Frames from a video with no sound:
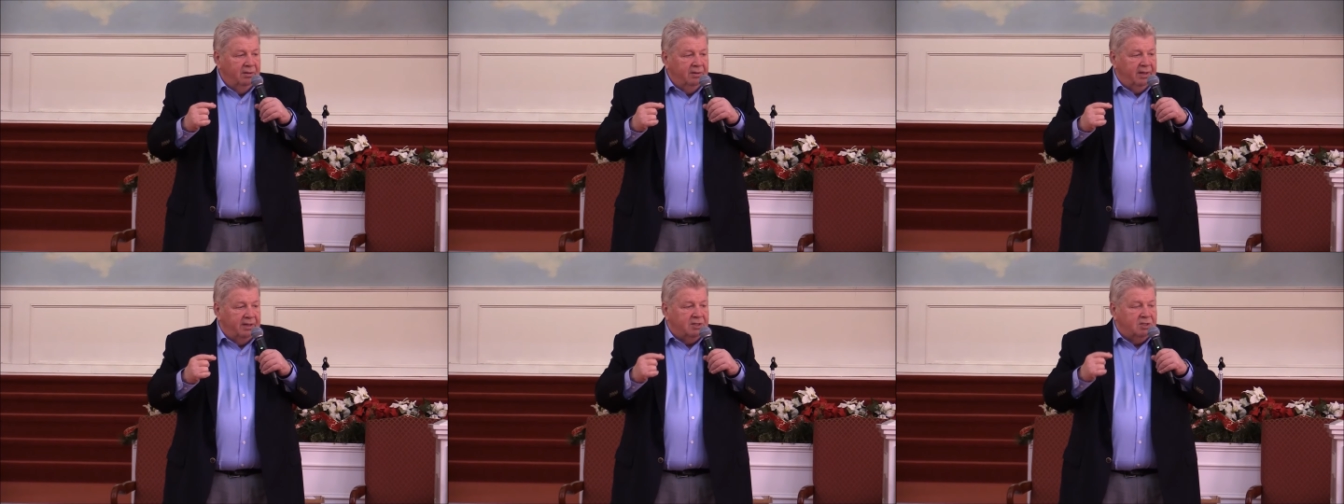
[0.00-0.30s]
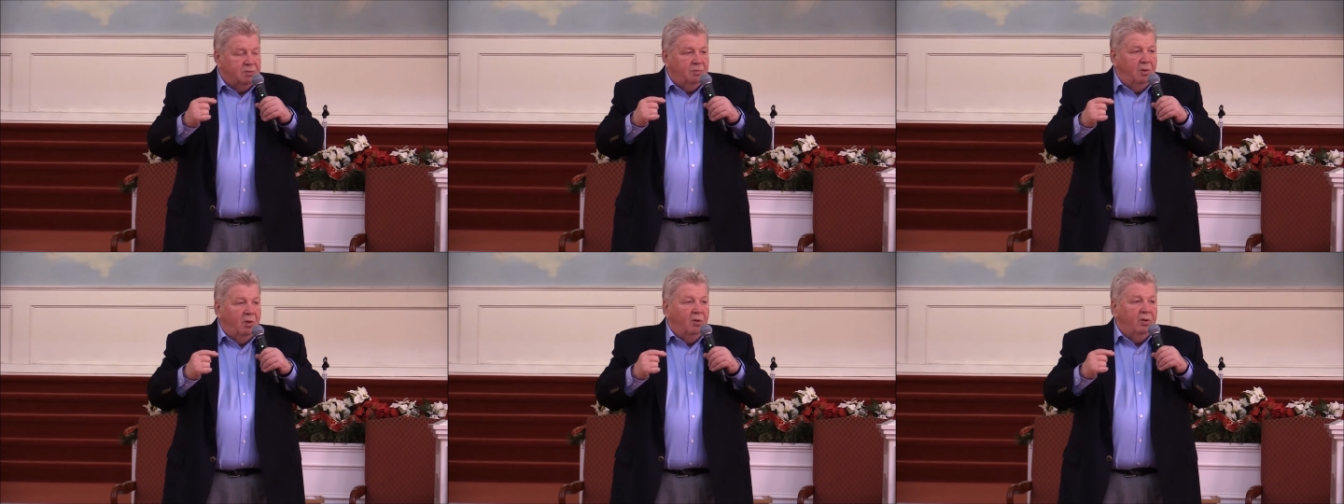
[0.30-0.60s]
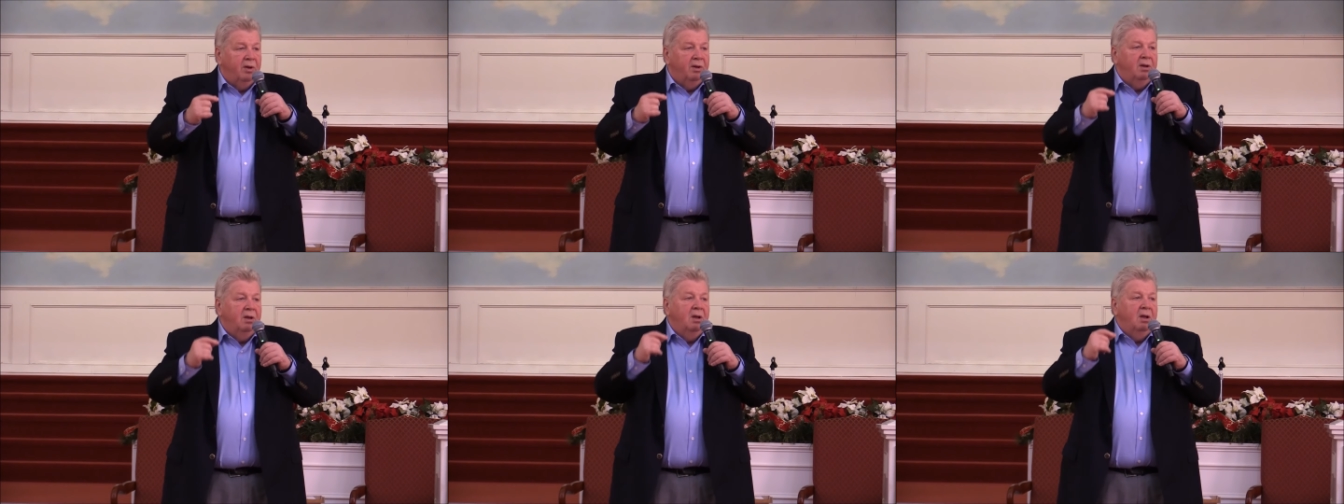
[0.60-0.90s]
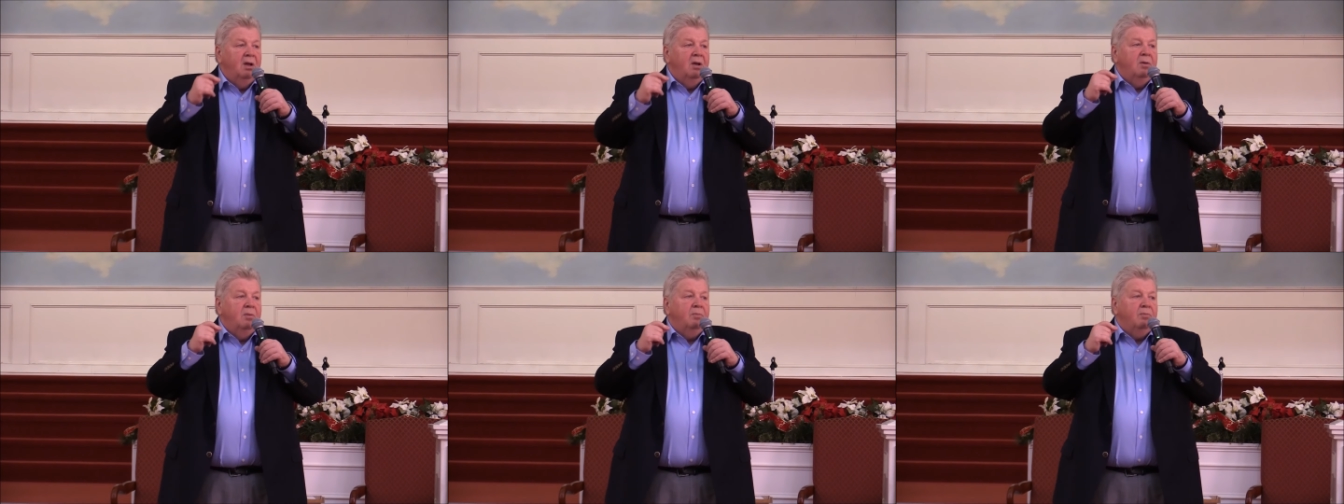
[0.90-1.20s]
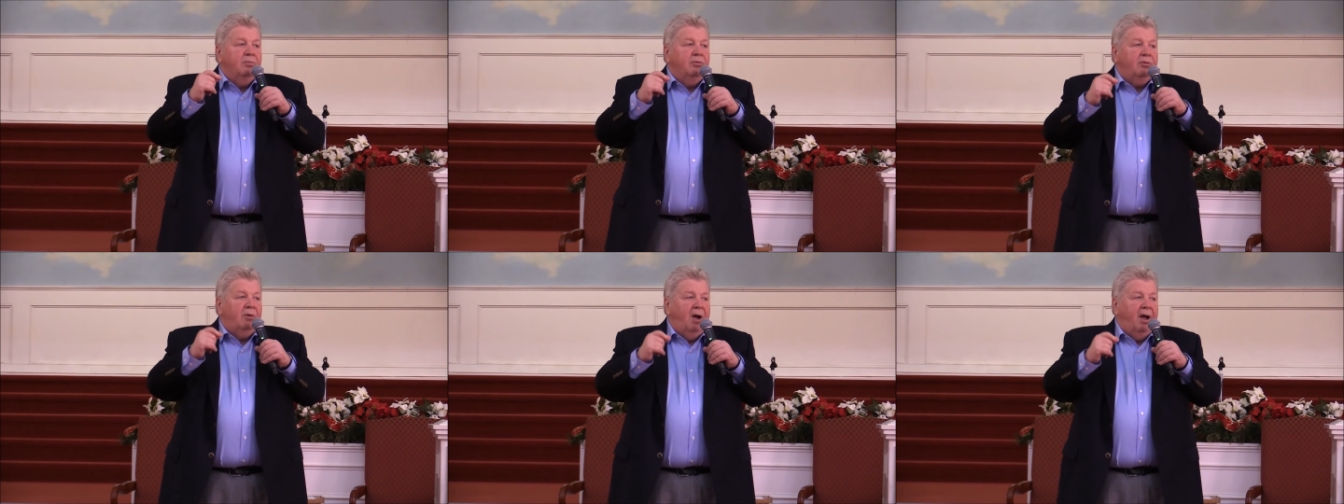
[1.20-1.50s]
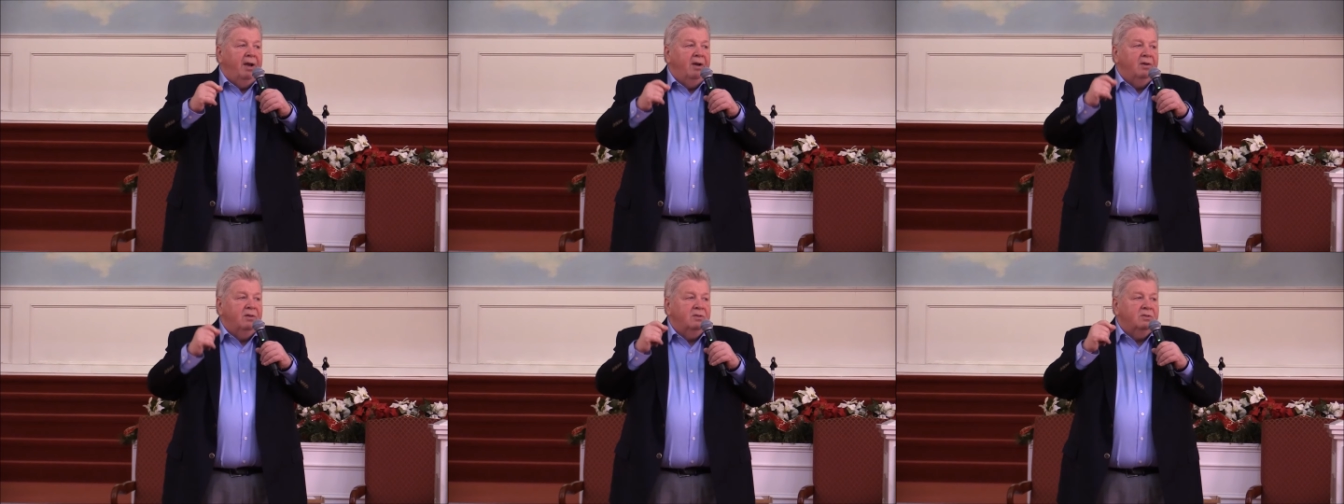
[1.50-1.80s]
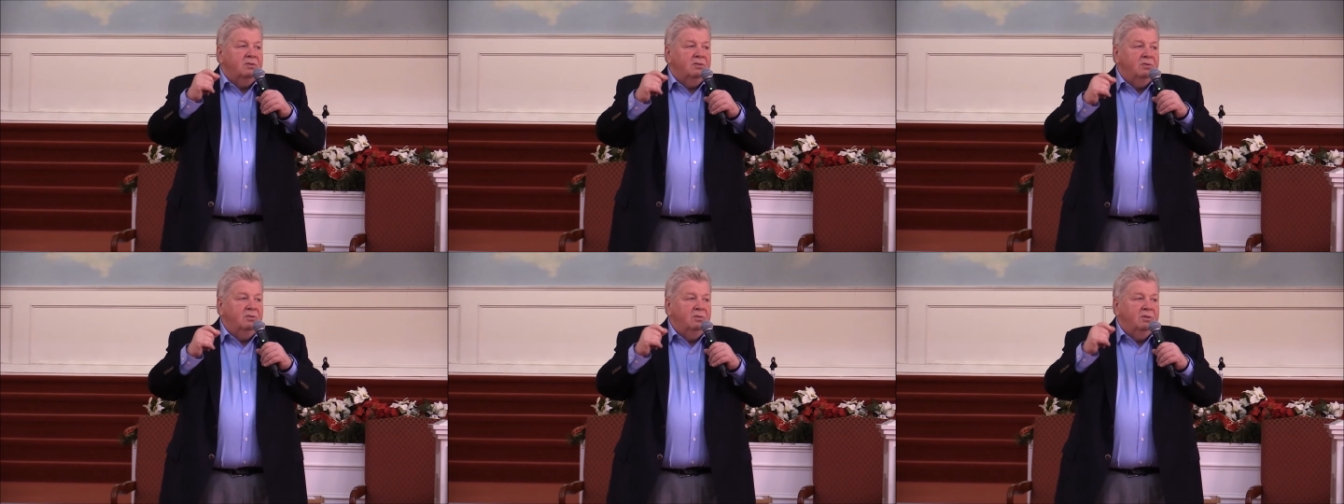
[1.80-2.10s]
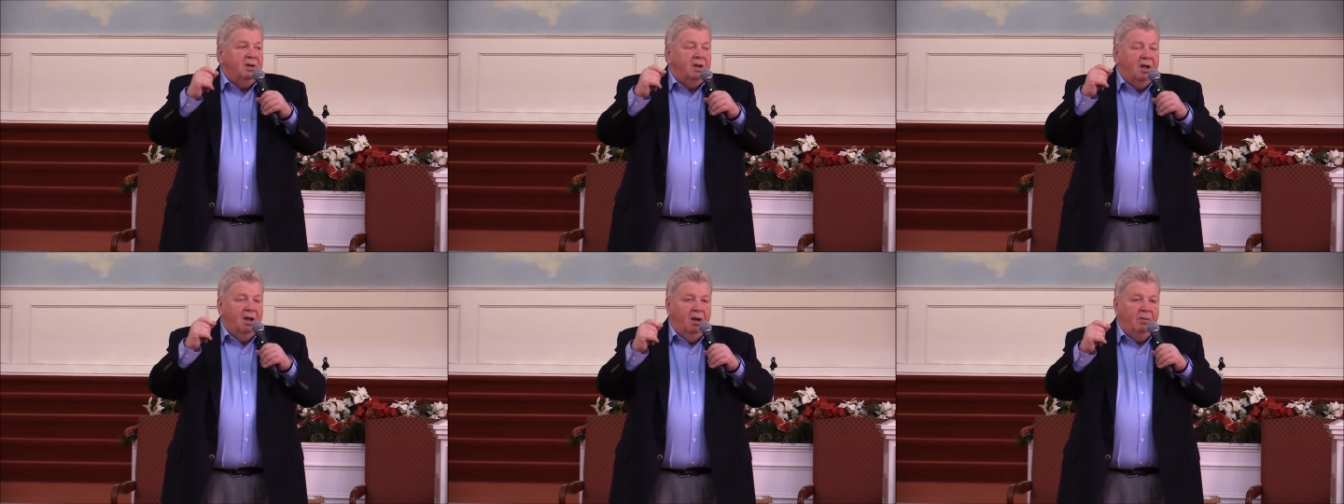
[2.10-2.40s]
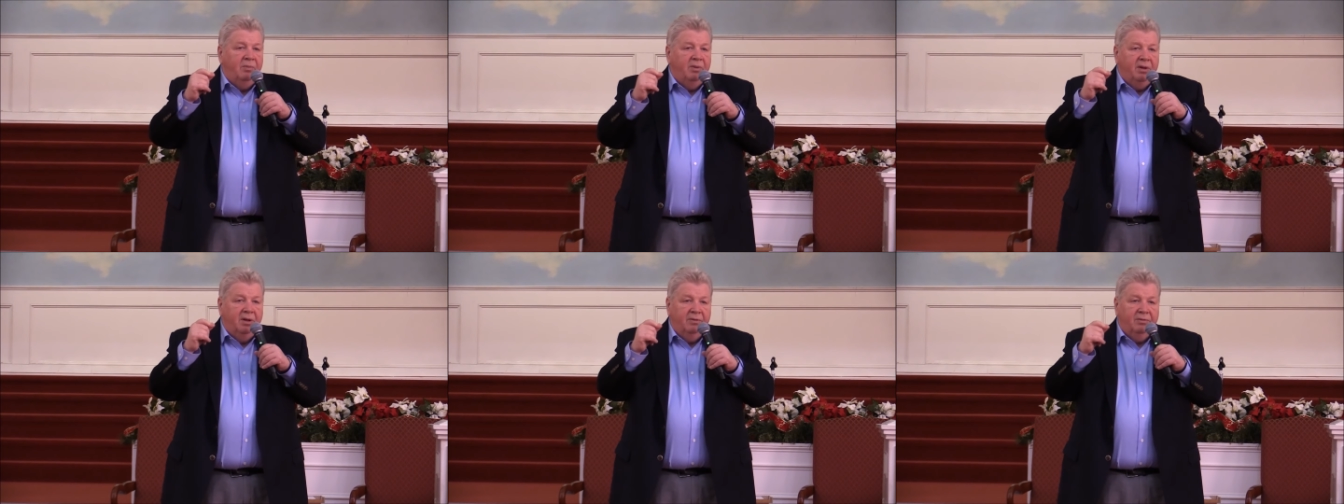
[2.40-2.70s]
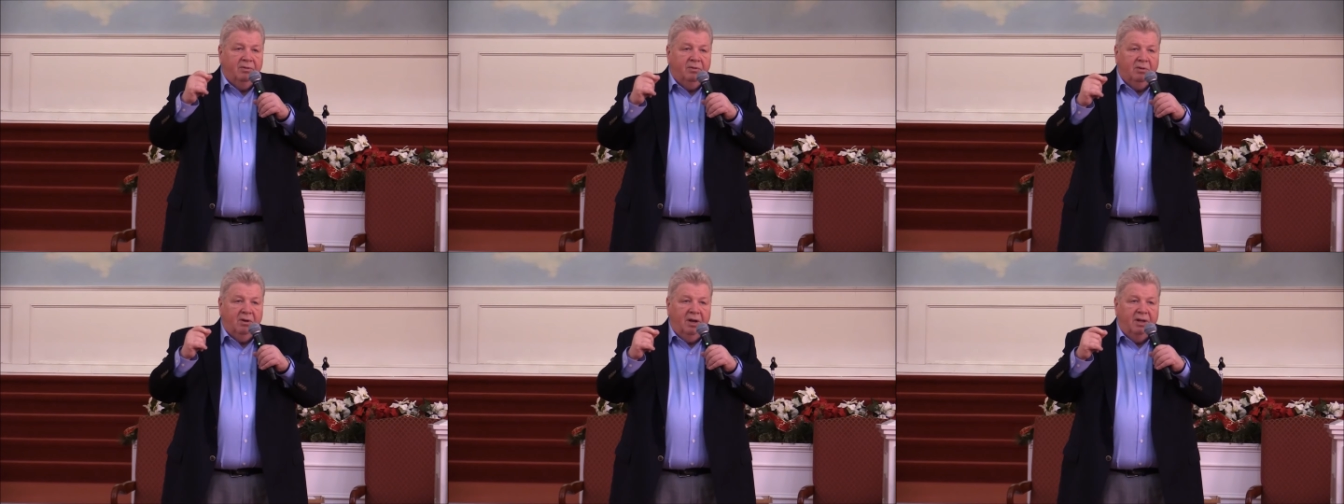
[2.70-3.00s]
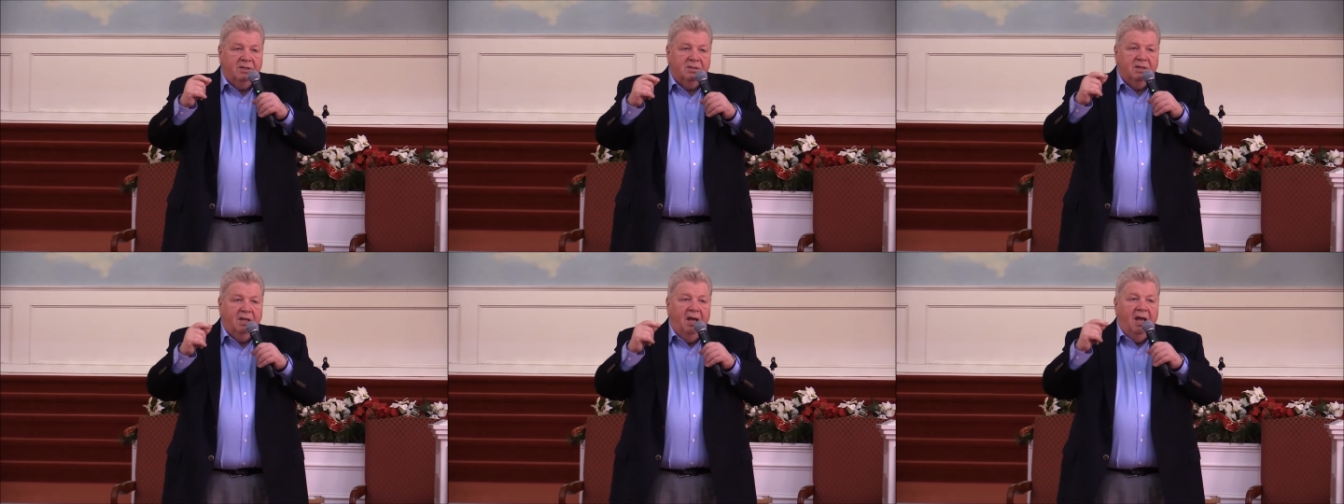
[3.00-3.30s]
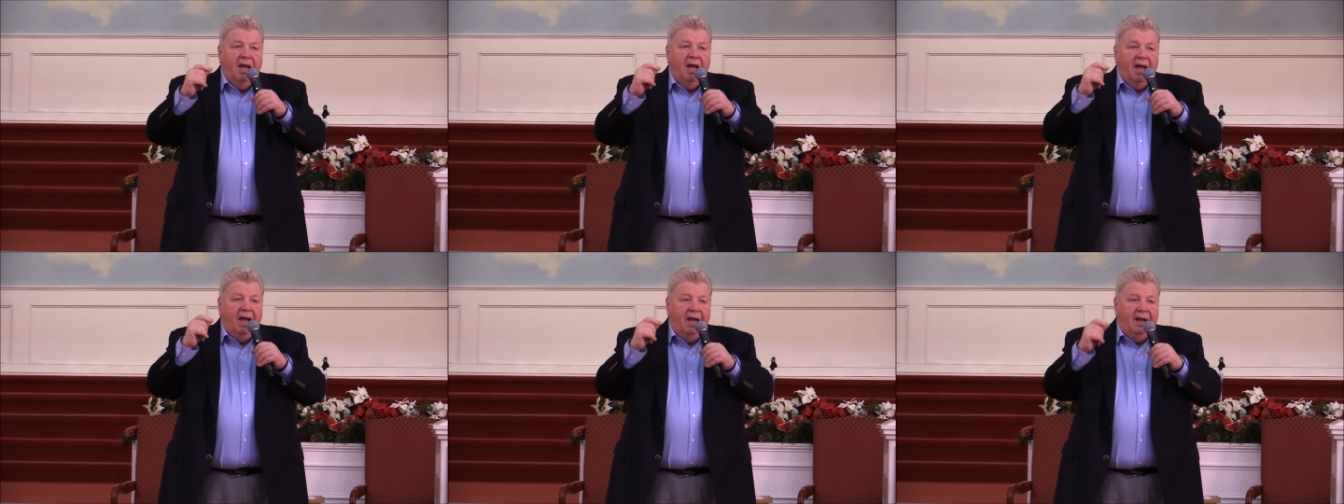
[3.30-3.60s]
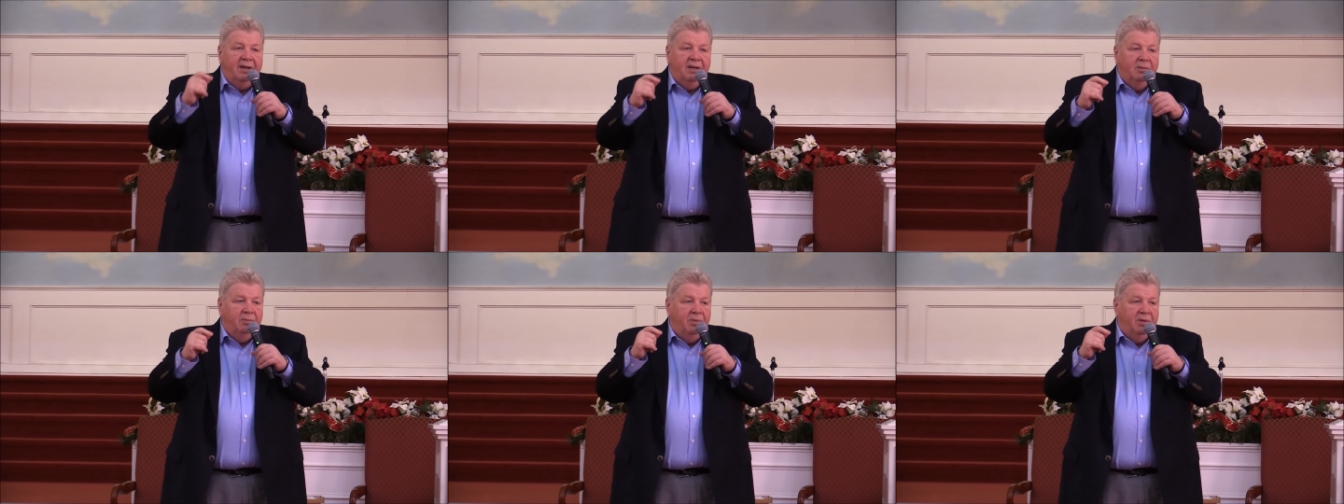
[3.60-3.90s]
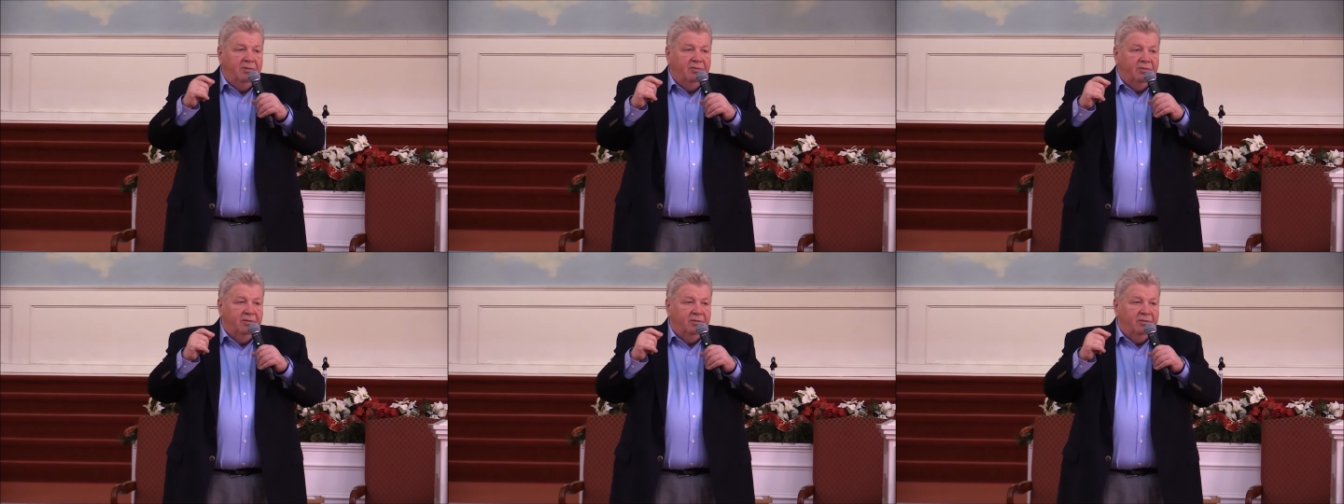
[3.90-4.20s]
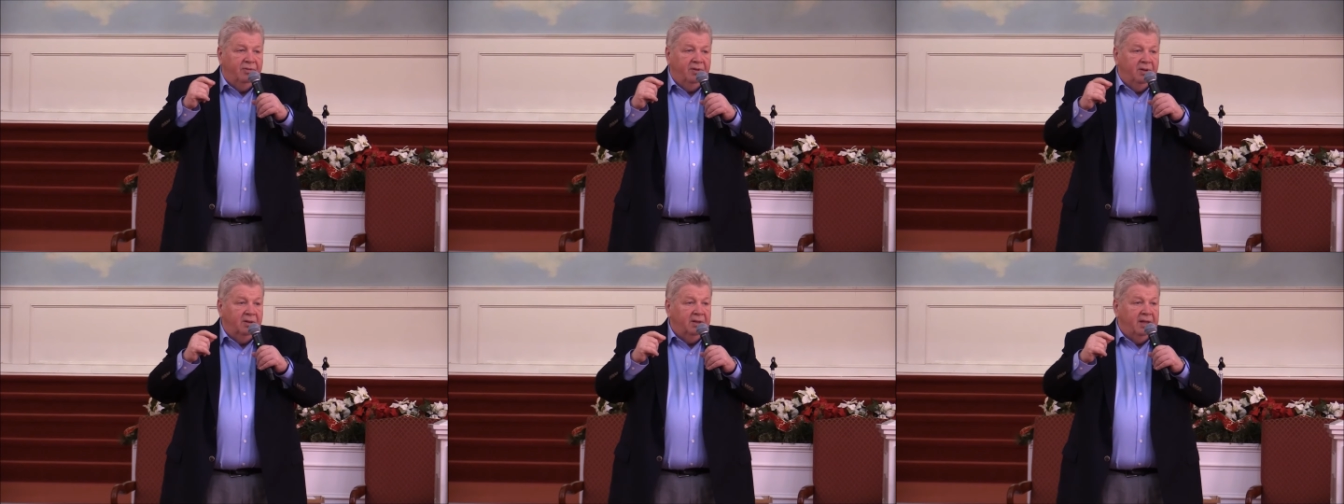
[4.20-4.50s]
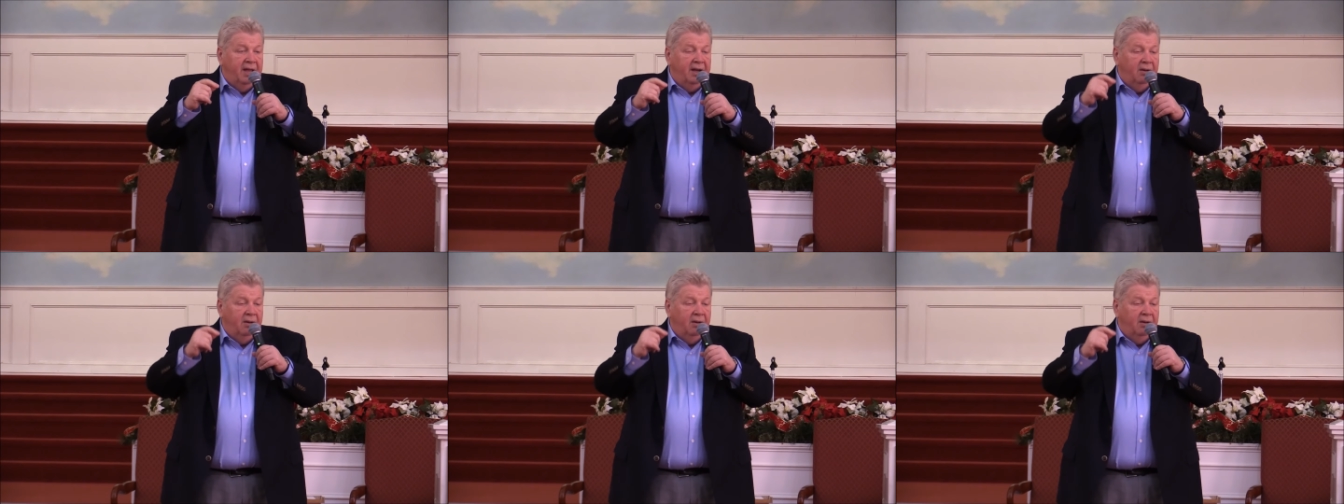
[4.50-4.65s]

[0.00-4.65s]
that's spoken prior to the coming of Christ had to be fulfilled,